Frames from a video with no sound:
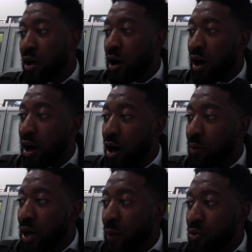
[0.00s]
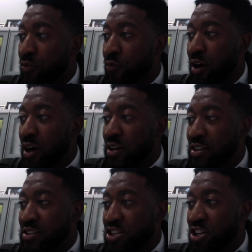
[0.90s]
A couple
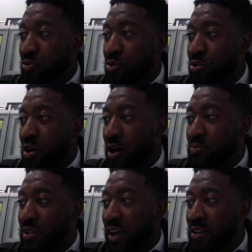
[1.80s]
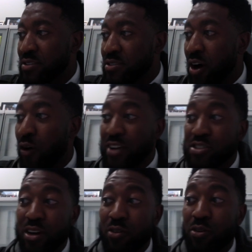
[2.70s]
of general updates. Oh, actually, no.